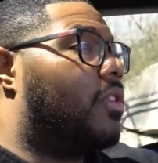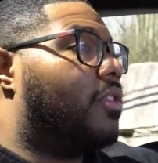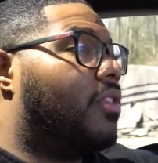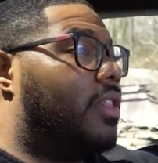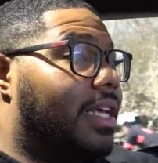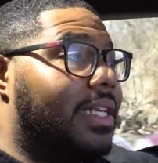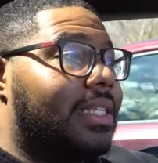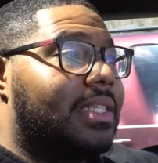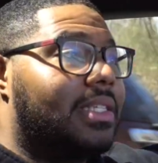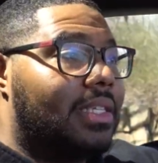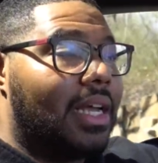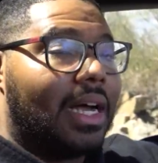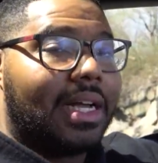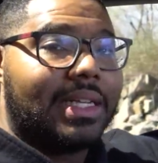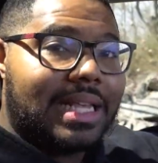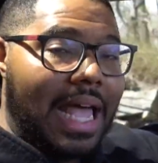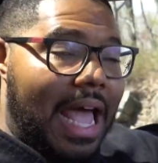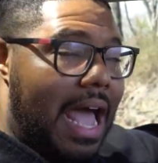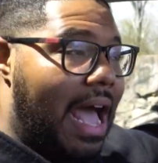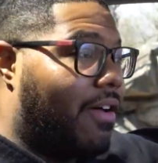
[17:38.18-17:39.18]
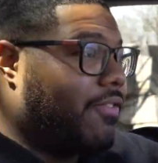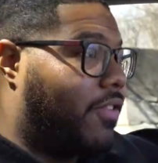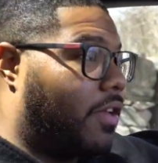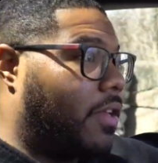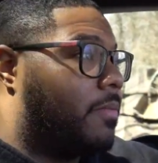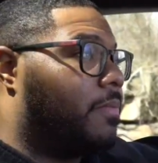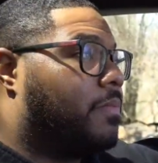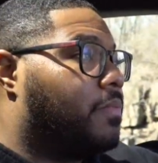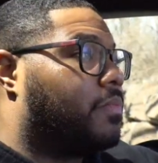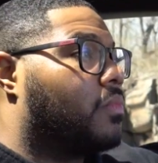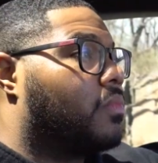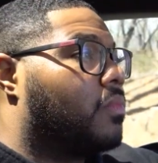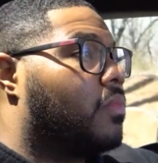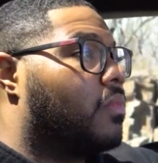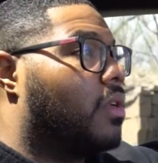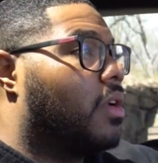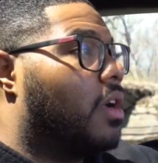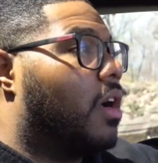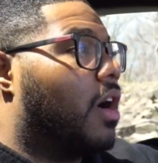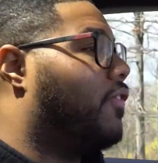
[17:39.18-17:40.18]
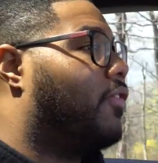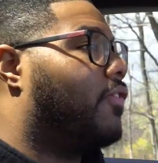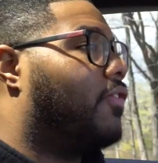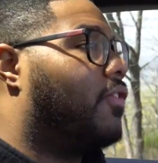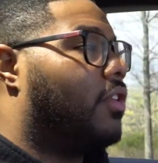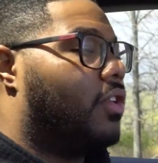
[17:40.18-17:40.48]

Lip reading: this does have it. If